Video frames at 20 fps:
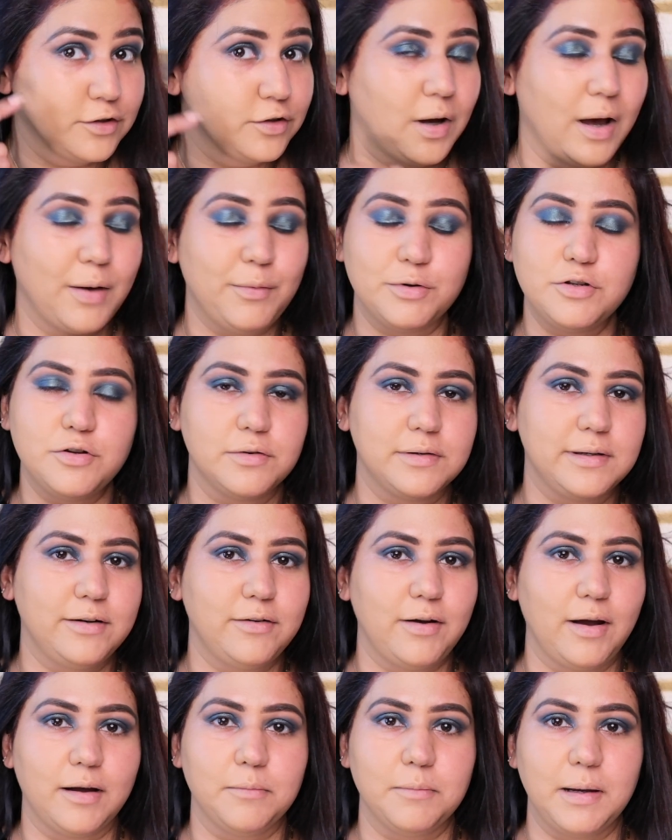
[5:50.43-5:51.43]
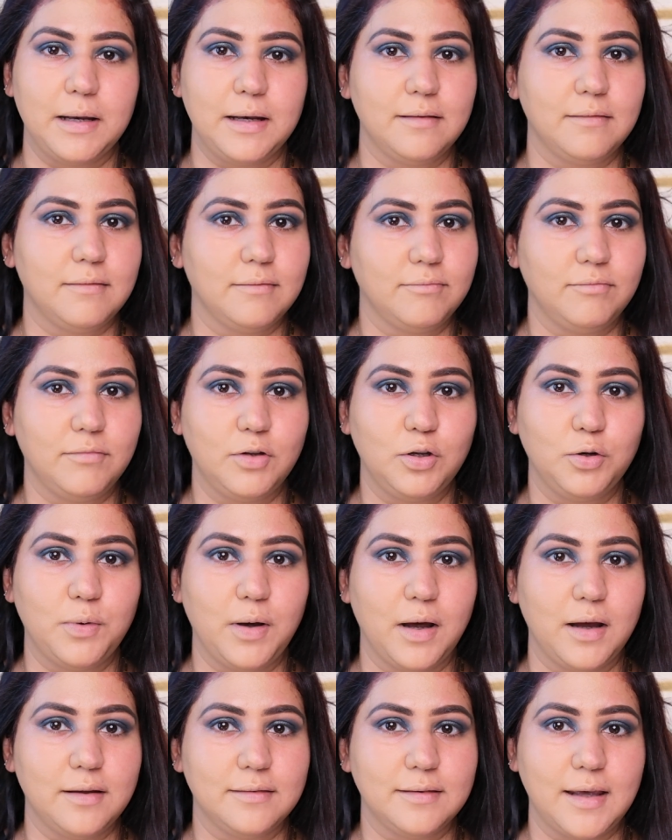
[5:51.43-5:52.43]
I would totally recommend you
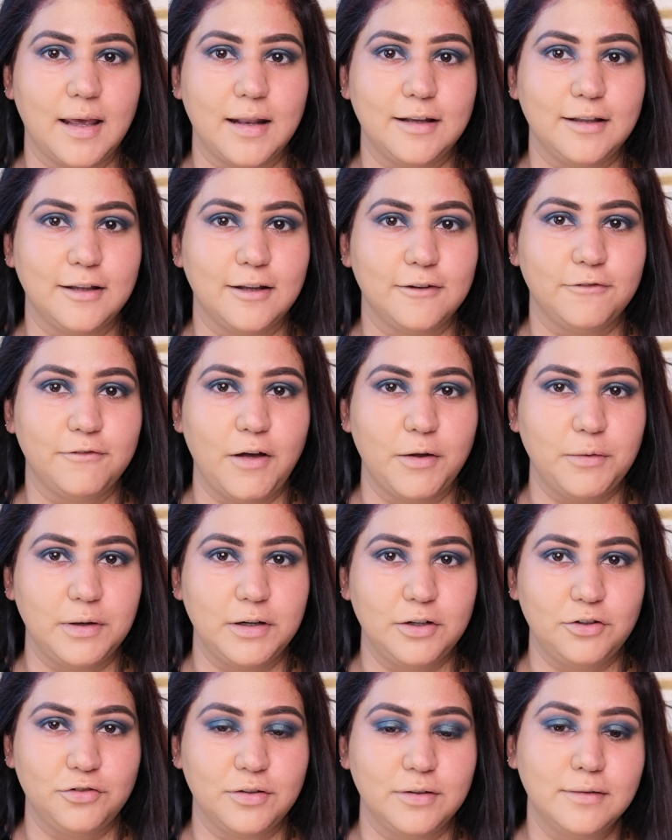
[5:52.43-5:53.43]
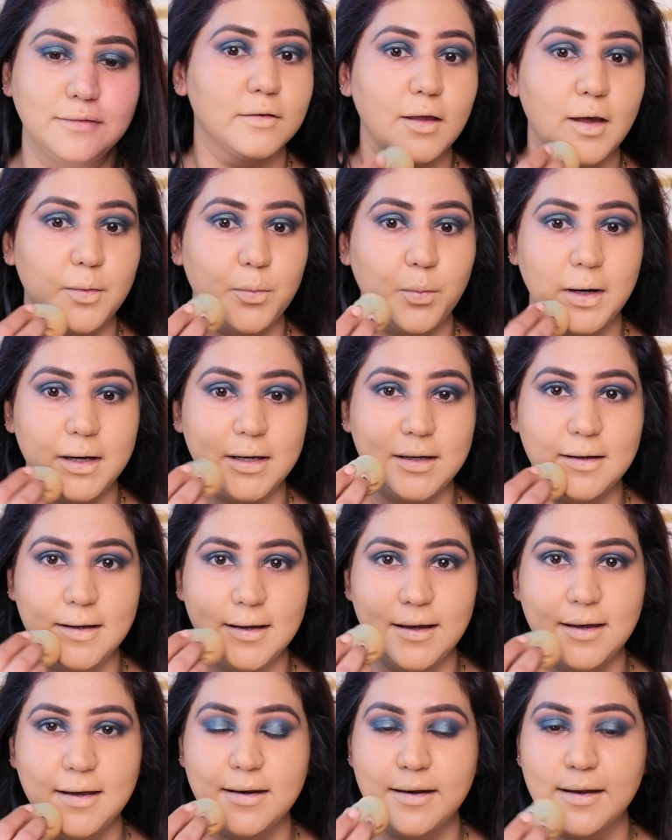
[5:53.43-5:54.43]
guys getting this foundation. So I went
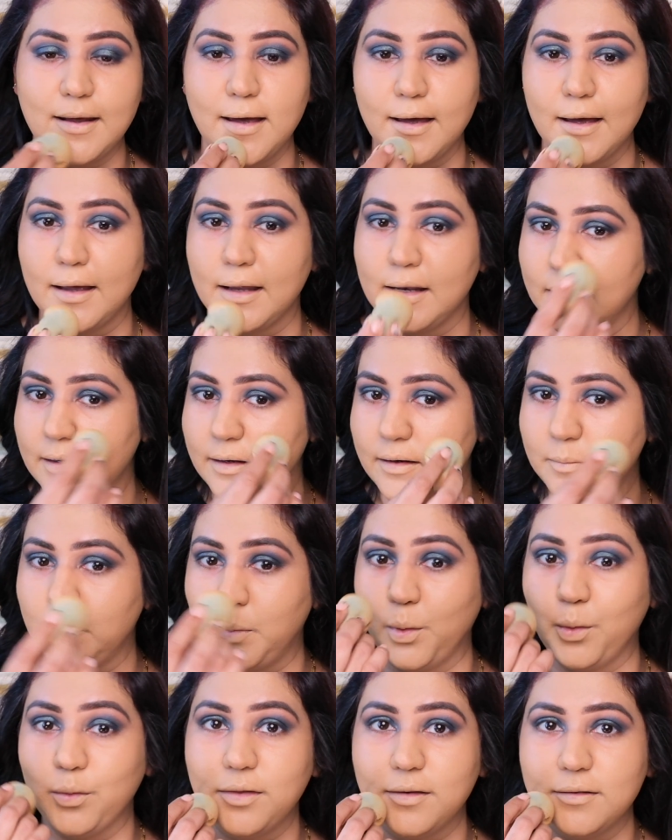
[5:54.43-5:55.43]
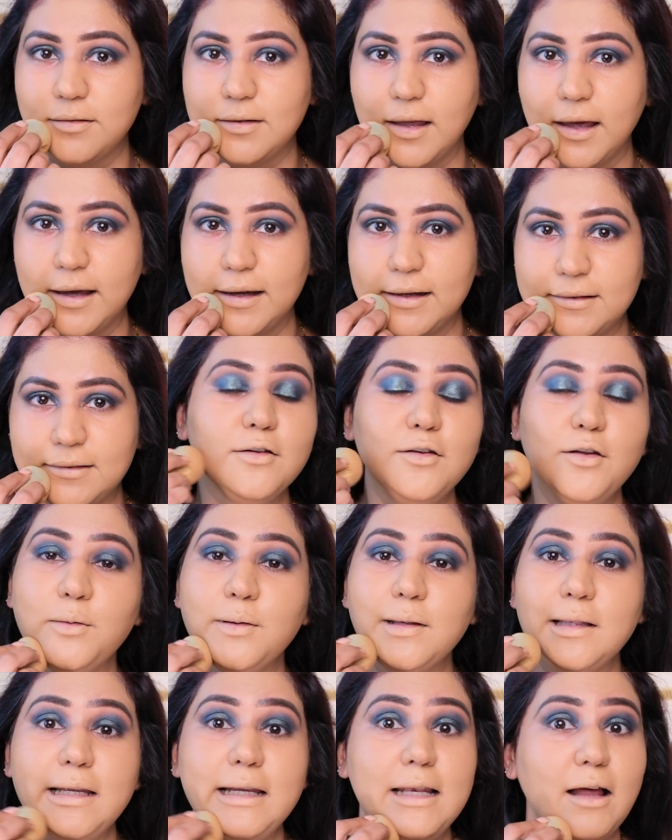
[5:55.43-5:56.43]
ahead and did both the sides.
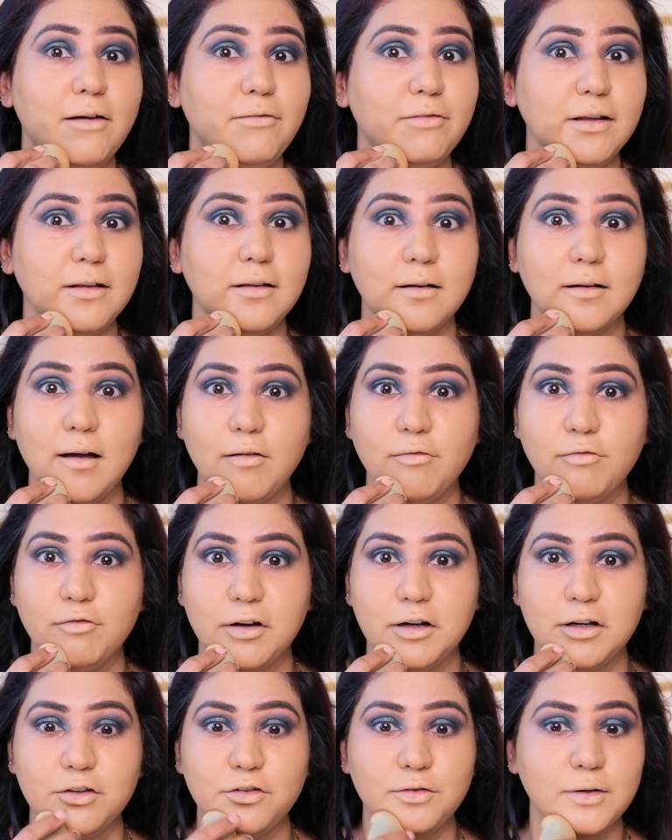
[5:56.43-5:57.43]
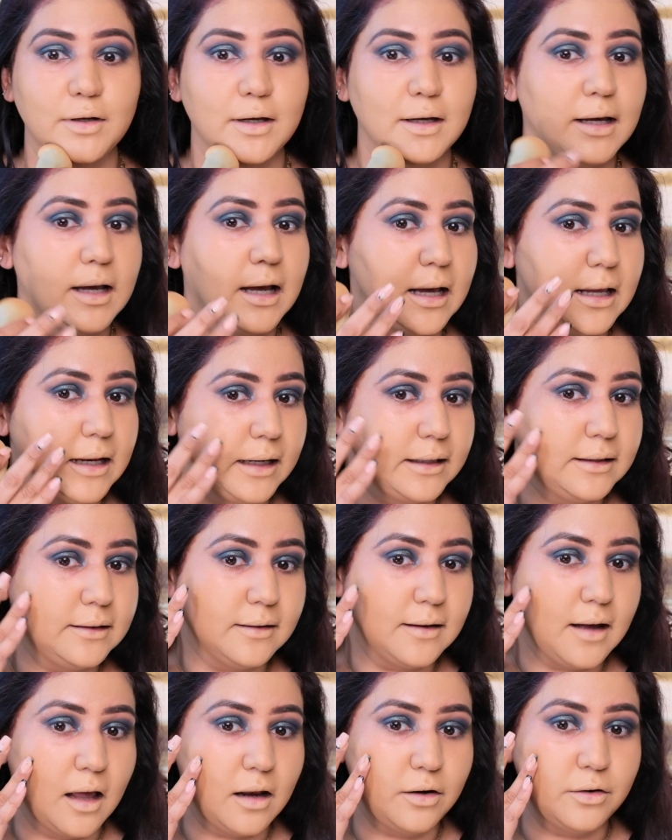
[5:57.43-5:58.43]
Totally loving the coverage. I like the
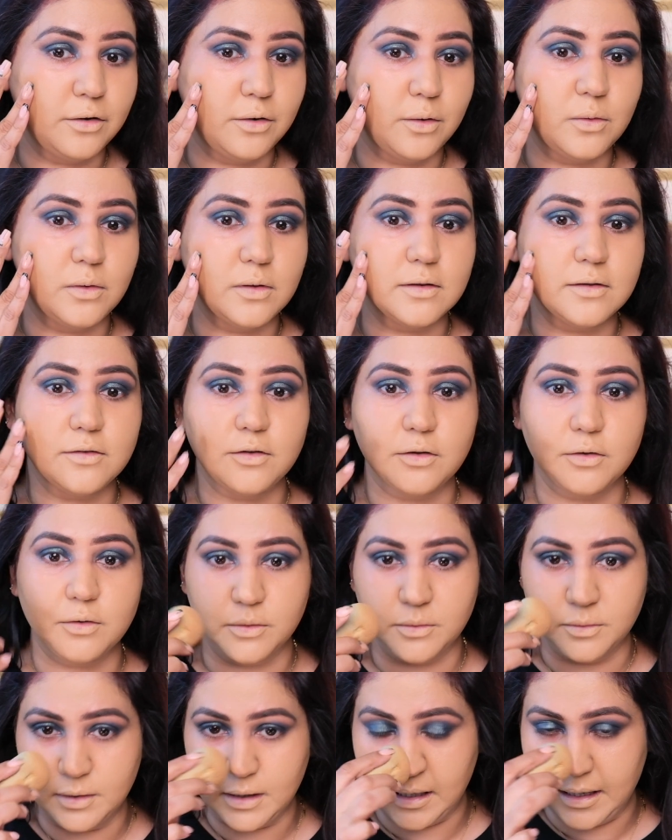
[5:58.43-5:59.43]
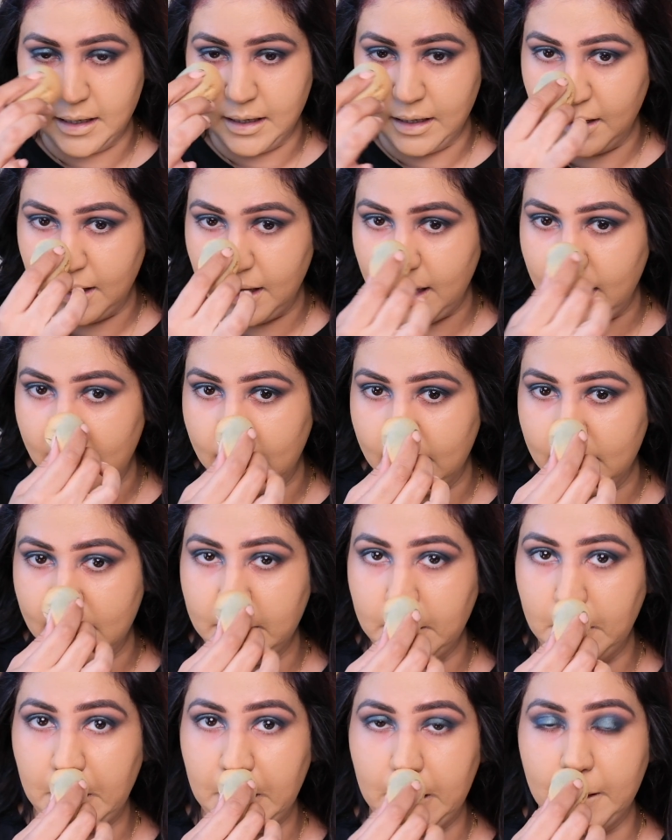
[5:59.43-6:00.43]
color also,
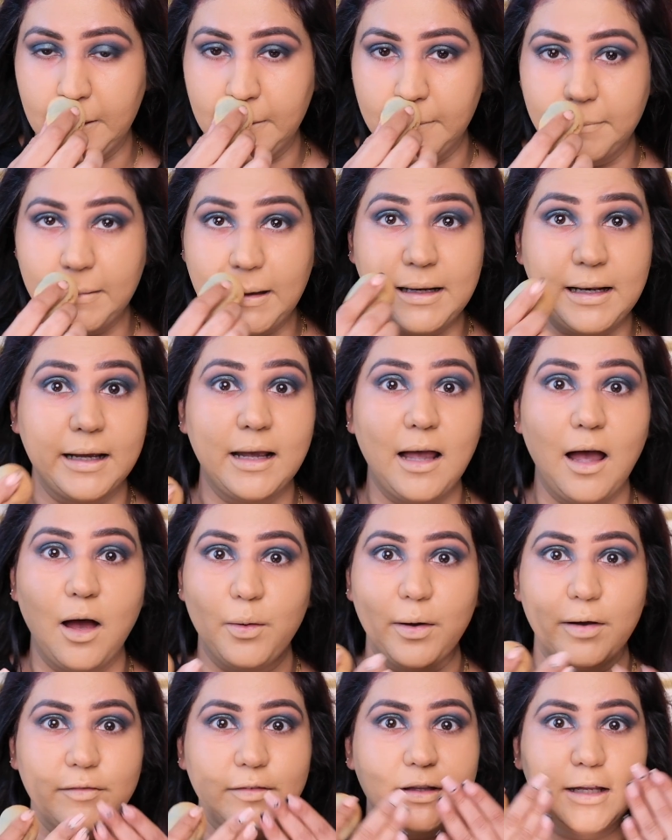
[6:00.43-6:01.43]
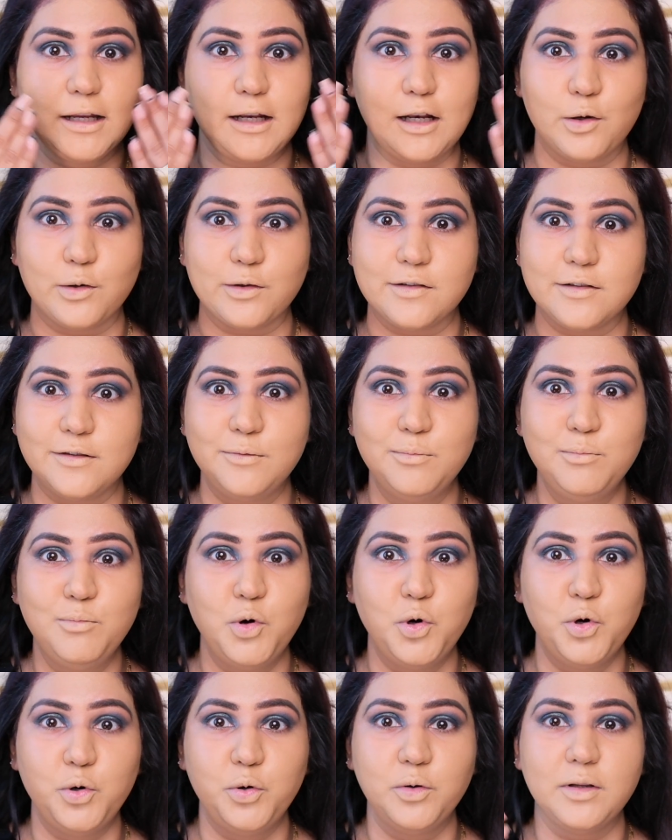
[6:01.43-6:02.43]
and I like how everything looks
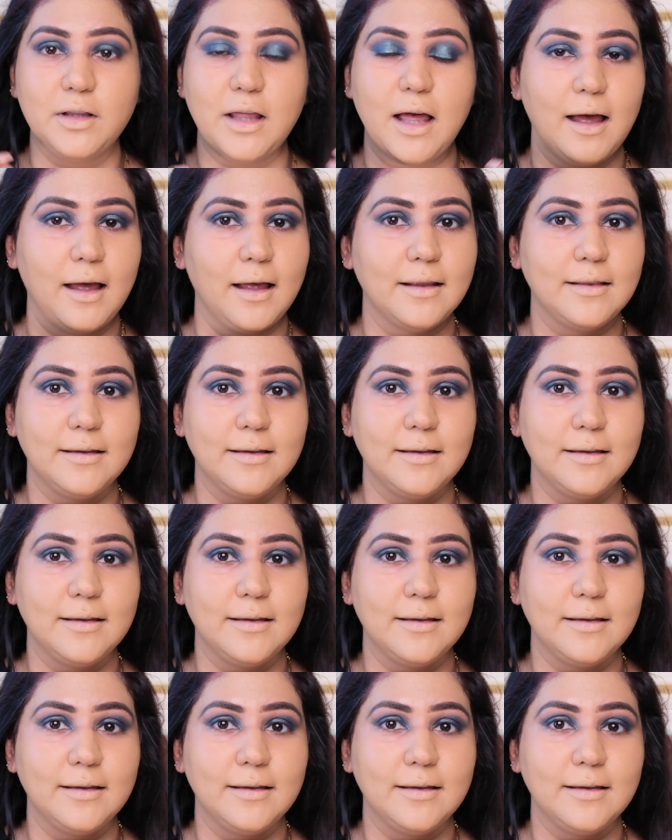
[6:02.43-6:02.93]
smooth and